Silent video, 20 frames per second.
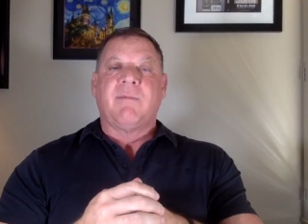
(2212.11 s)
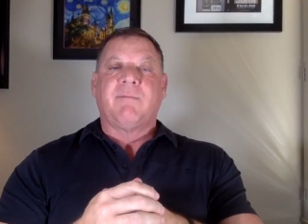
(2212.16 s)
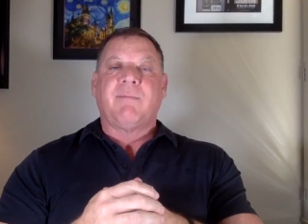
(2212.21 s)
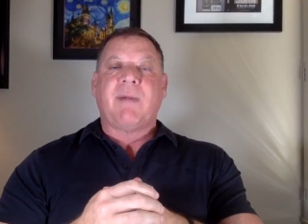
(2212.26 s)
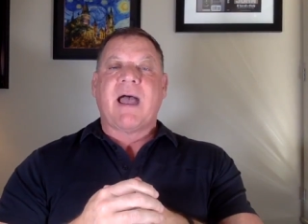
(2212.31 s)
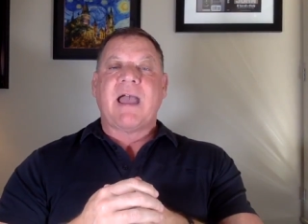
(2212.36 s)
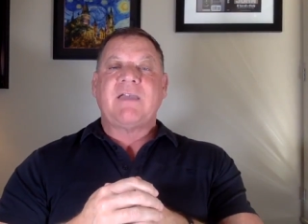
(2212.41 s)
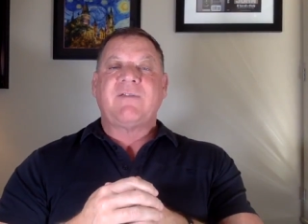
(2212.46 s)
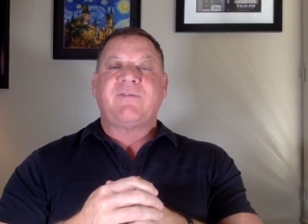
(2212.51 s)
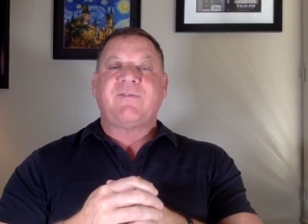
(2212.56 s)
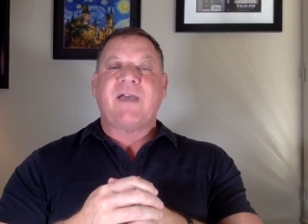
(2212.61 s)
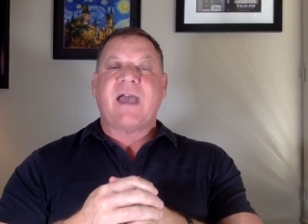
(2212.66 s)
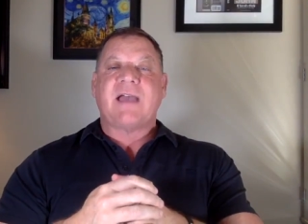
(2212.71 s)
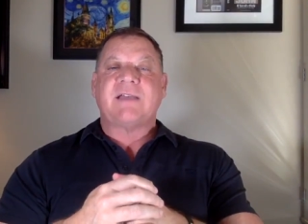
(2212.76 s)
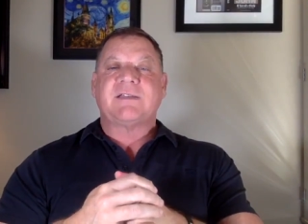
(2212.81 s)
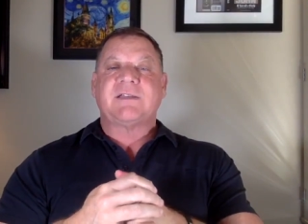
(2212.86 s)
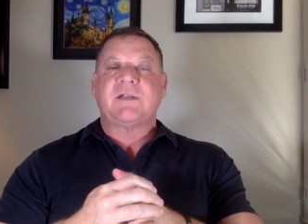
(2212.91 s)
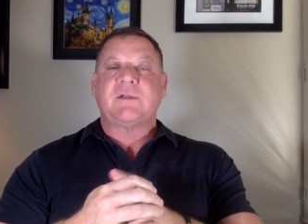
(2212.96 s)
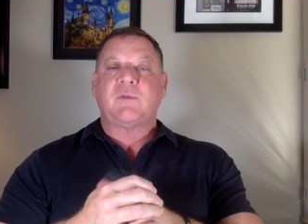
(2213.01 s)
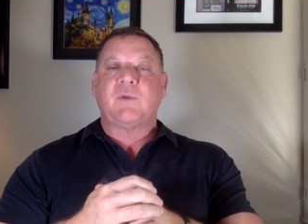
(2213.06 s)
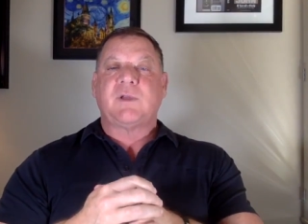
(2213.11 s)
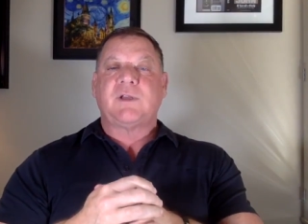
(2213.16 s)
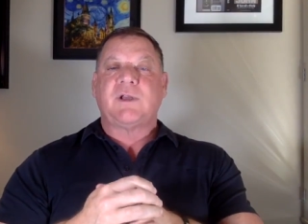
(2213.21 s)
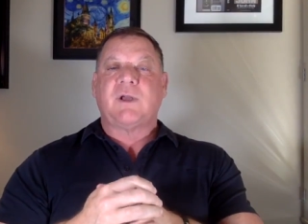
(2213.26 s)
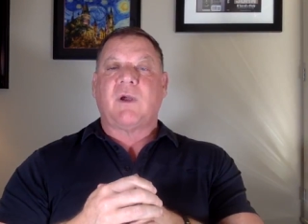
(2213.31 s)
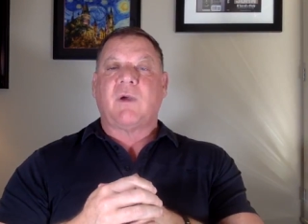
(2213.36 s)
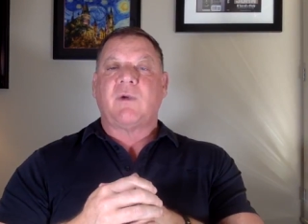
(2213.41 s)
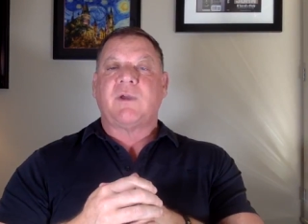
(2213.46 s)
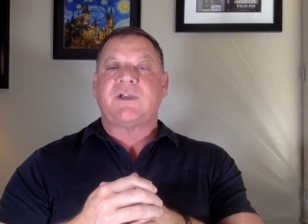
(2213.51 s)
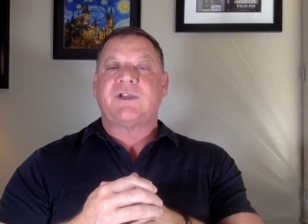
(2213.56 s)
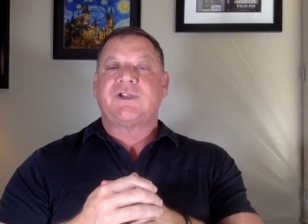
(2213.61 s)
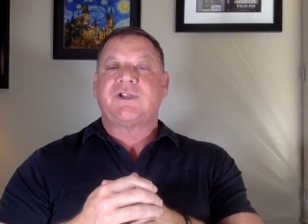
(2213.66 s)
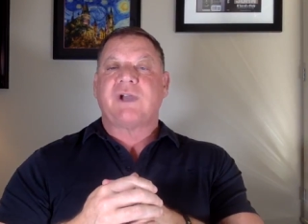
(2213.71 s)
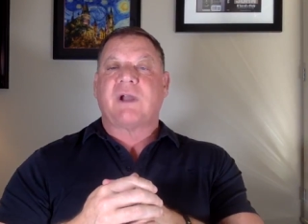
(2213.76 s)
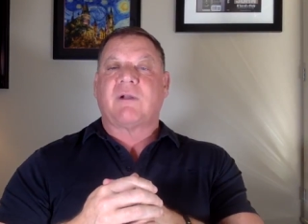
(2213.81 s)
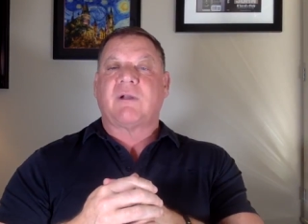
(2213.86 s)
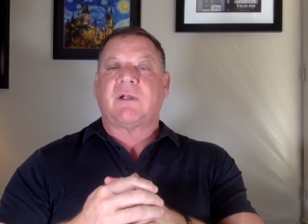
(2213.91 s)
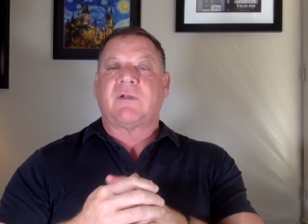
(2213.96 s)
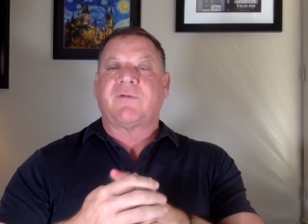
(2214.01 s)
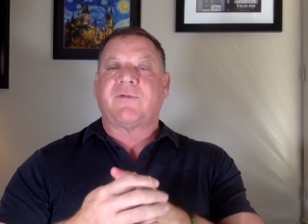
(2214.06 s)
My fasting window is
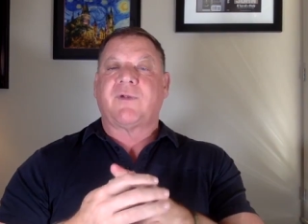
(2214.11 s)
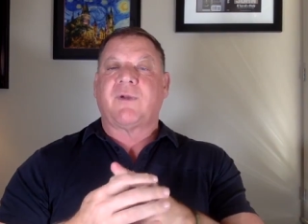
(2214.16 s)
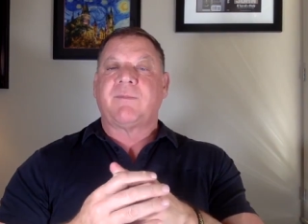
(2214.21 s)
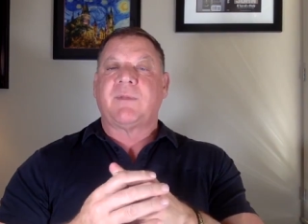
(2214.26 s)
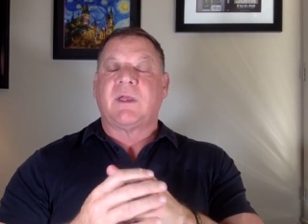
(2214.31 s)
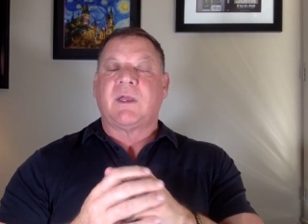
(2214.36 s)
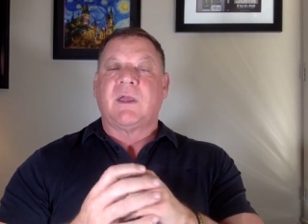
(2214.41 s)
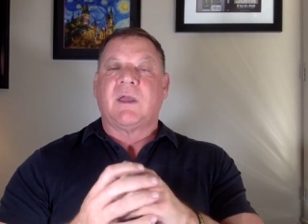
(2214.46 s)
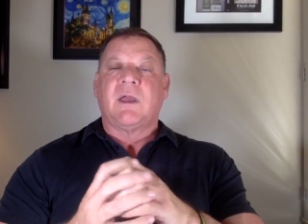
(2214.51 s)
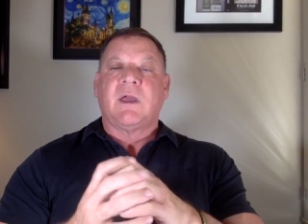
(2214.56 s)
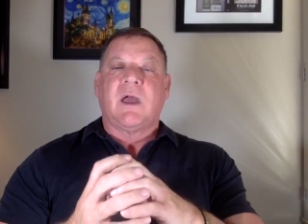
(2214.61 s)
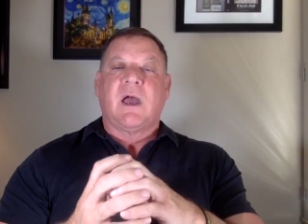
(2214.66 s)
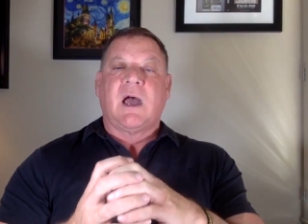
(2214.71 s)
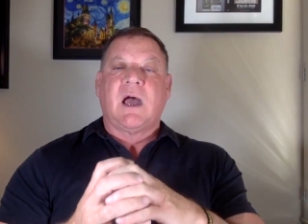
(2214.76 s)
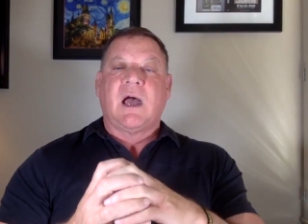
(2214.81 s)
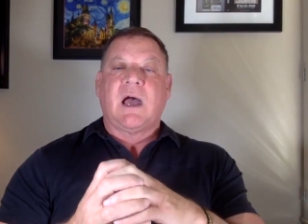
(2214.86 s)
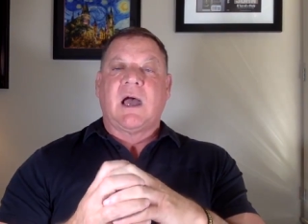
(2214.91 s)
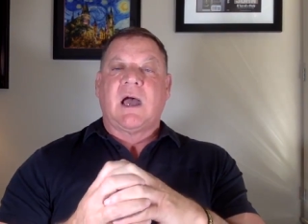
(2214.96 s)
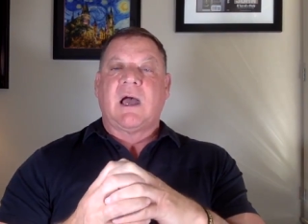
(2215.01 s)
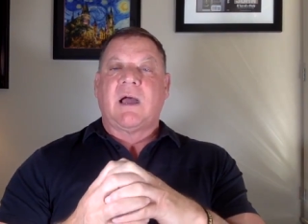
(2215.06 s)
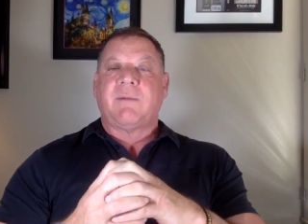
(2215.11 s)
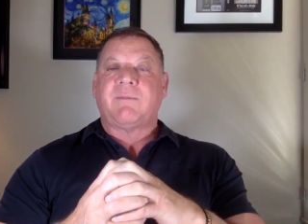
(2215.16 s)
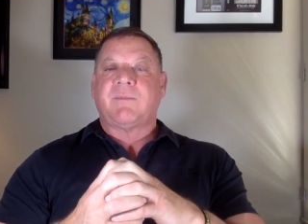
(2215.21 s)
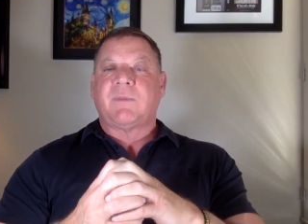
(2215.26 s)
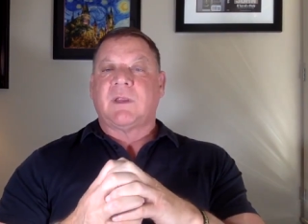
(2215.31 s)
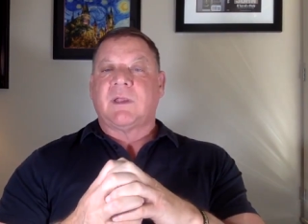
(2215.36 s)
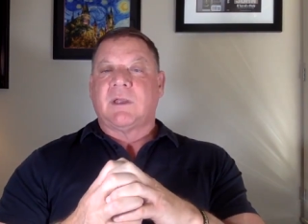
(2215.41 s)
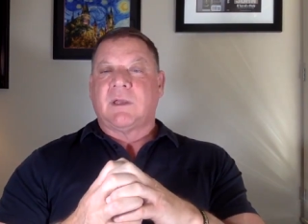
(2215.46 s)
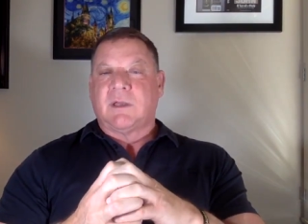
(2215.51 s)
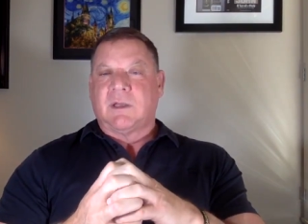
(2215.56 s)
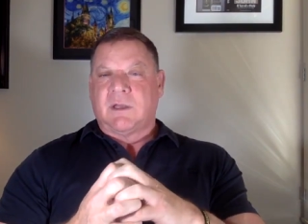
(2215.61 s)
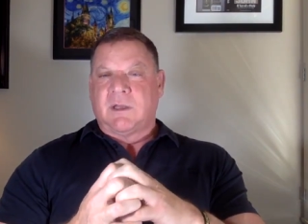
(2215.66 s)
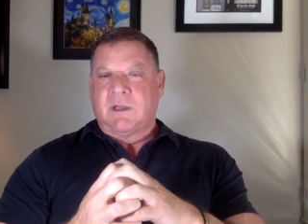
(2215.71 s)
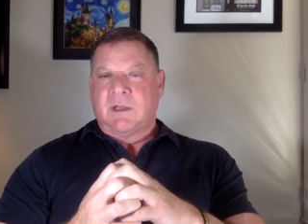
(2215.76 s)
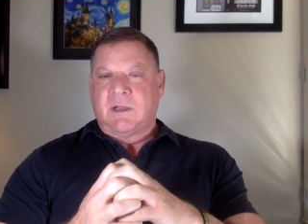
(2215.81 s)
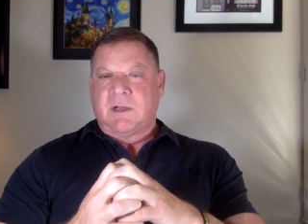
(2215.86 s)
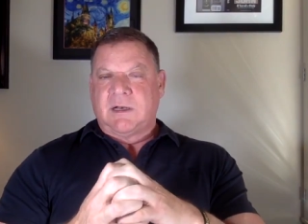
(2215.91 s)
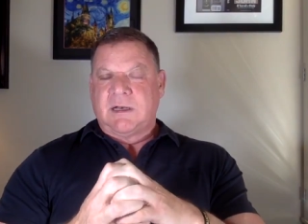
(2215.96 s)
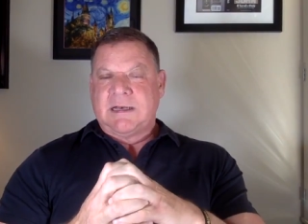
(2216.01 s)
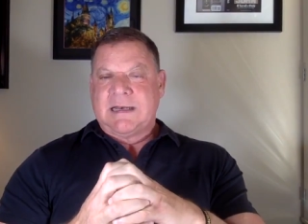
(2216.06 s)
generally from uh,
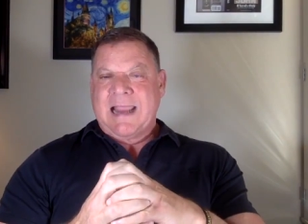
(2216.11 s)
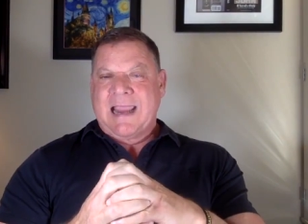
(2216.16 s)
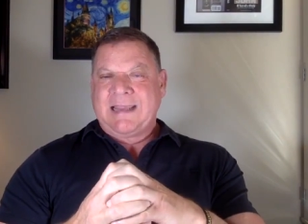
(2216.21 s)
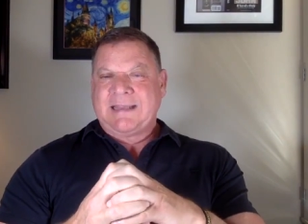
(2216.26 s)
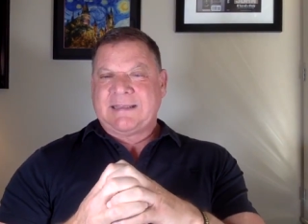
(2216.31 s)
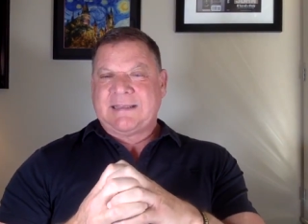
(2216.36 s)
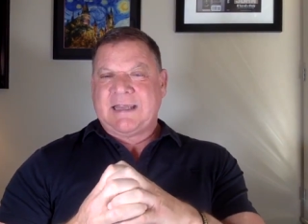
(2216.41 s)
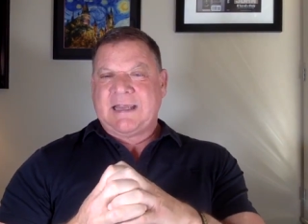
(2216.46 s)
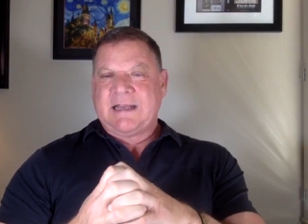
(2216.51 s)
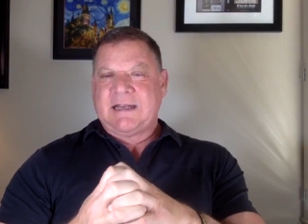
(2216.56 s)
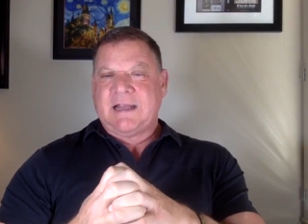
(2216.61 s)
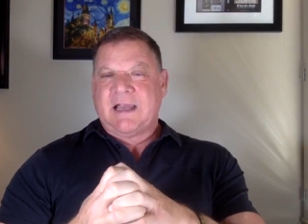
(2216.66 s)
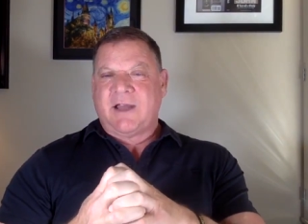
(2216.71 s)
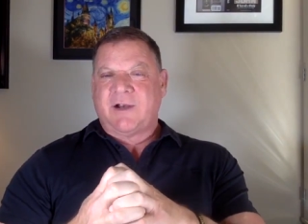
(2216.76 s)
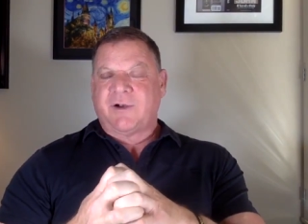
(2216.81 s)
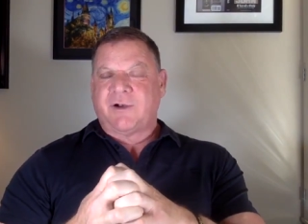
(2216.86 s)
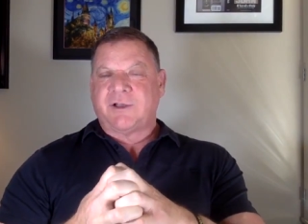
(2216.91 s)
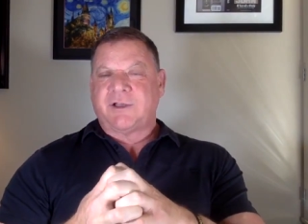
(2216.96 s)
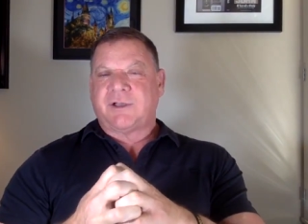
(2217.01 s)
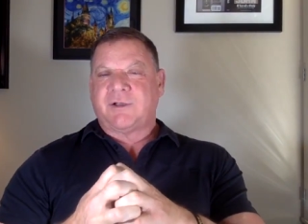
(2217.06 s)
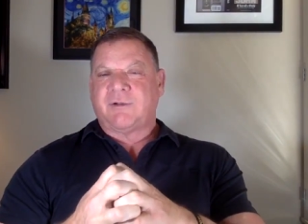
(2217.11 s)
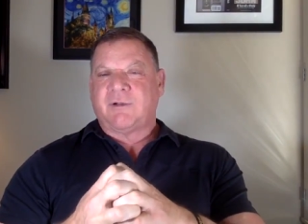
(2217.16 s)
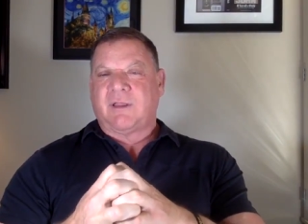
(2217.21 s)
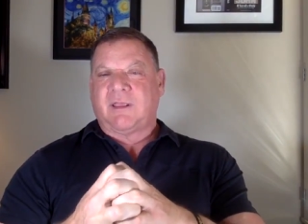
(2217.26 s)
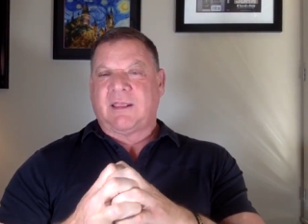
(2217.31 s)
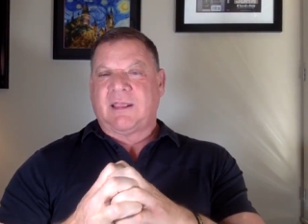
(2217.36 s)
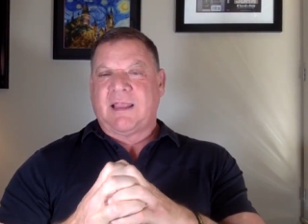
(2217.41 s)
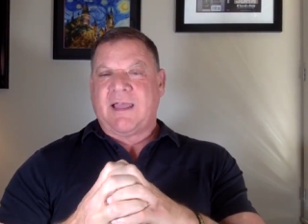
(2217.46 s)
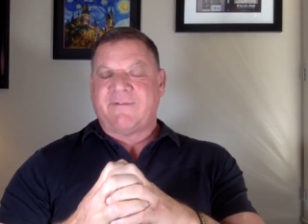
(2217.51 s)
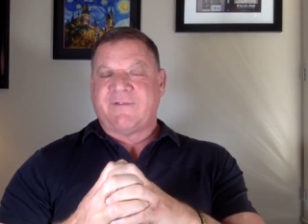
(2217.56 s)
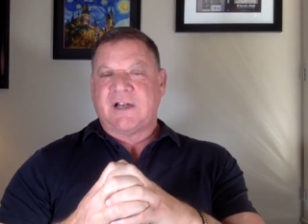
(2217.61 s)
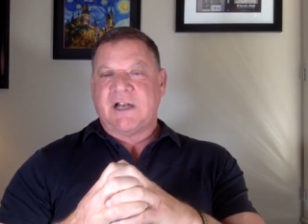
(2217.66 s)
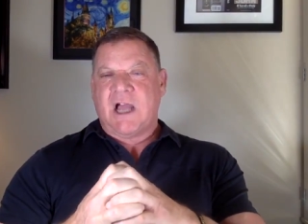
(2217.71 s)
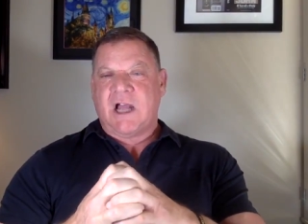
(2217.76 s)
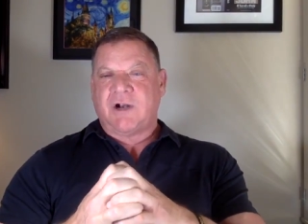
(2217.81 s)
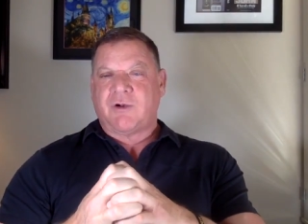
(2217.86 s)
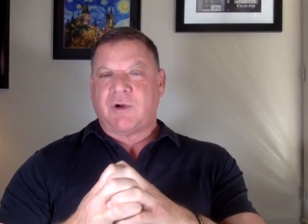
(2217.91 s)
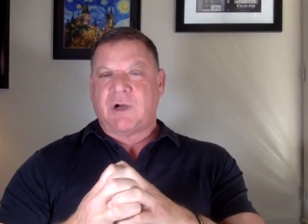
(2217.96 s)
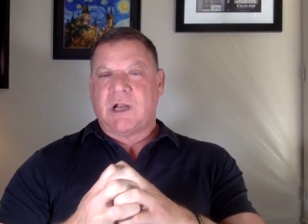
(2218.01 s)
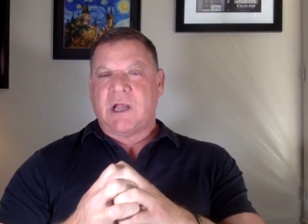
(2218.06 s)
1900 to
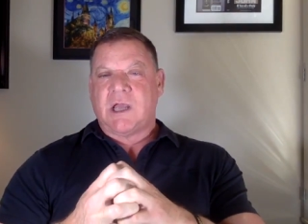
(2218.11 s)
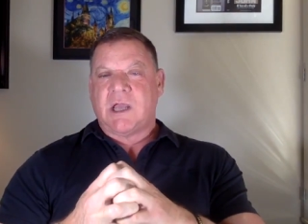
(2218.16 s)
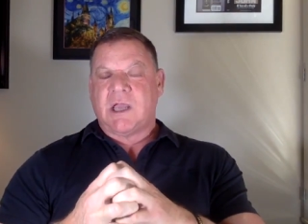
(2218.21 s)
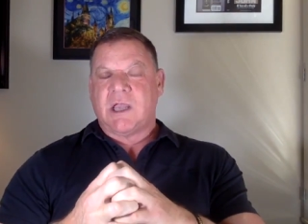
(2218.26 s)
1100.